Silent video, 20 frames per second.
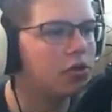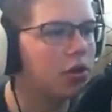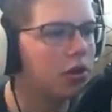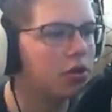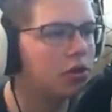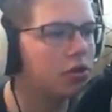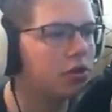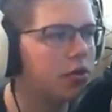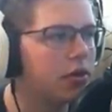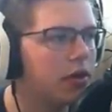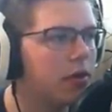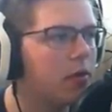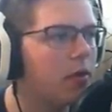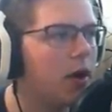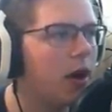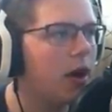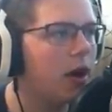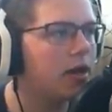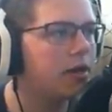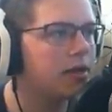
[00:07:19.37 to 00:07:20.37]
structurally
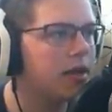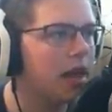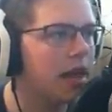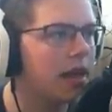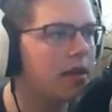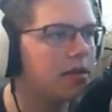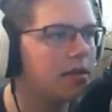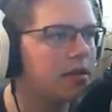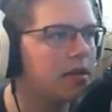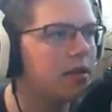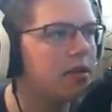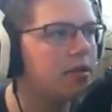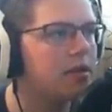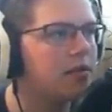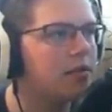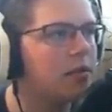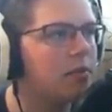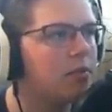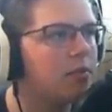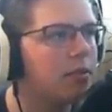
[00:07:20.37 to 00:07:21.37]
wise, and it's in a
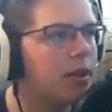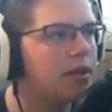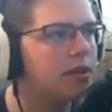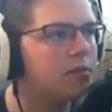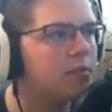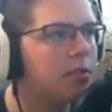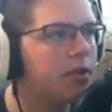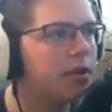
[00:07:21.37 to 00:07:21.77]
different place,